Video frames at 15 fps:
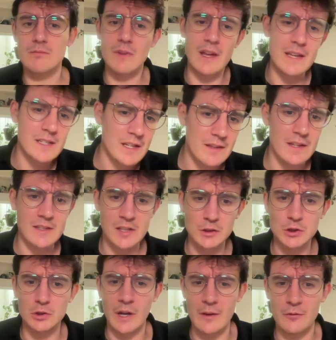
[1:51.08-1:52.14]
isn't this a
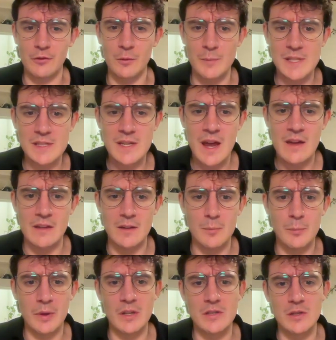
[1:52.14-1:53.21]
dreadful mistake
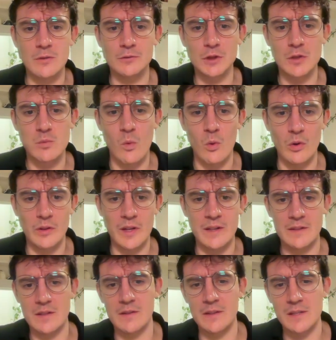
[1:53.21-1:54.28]
because you've just walked
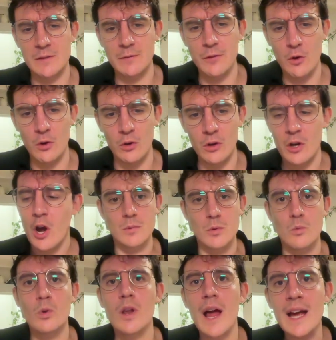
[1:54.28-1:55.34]
into this fork?
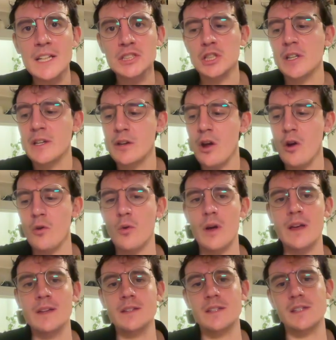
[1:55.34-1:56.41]
Well, actually, no,
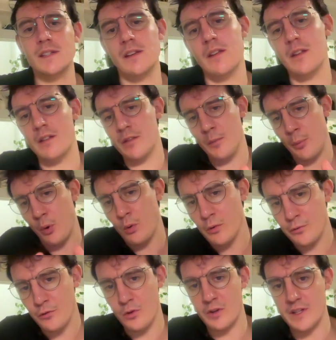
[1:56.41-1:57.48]
it's the pawn
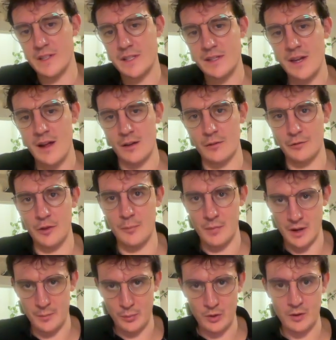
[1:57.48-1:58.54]
fork itself that
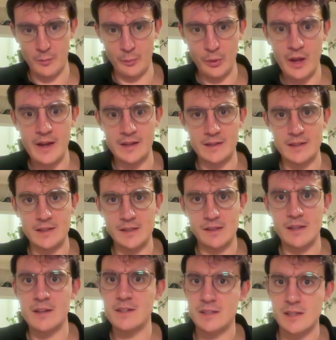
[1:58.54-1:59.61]
my opponent plays
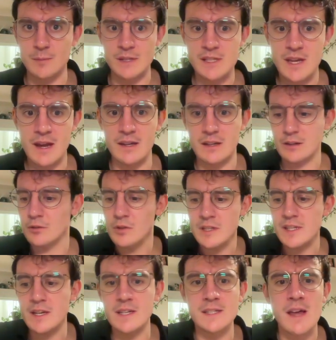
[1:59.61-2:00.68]
that is the mistake. The
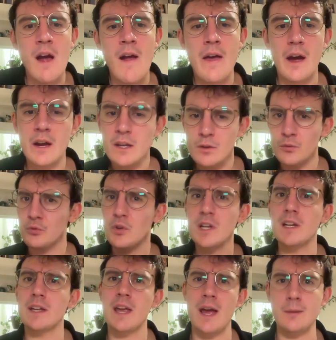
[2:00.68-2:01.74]
reason is I can
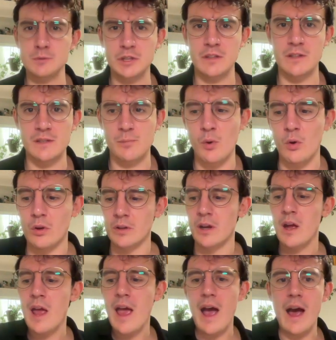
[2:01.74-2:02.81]
freely capture this pawn,
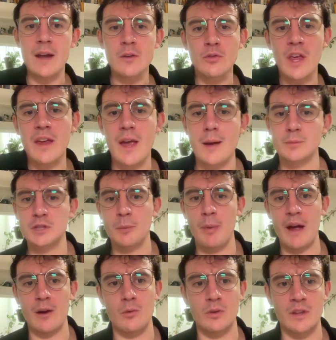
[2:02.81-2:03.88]
and if they capture
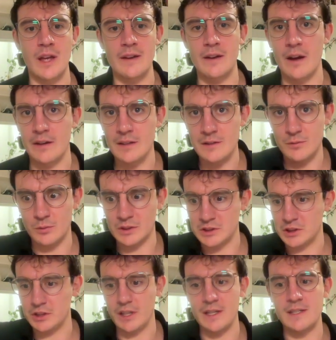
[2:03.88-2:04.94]
back with their knight,
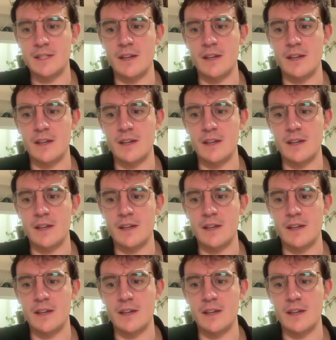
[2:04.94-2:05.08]
which is